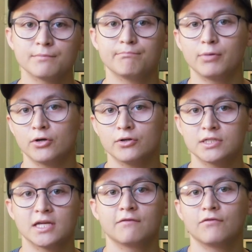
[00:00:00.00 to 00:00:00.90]

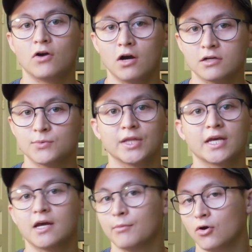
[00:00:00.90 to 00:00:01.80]
birds, and frogs when
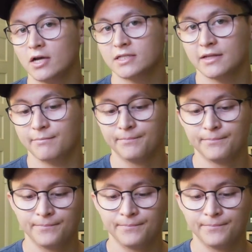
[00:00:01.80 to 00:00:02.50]
they come across them.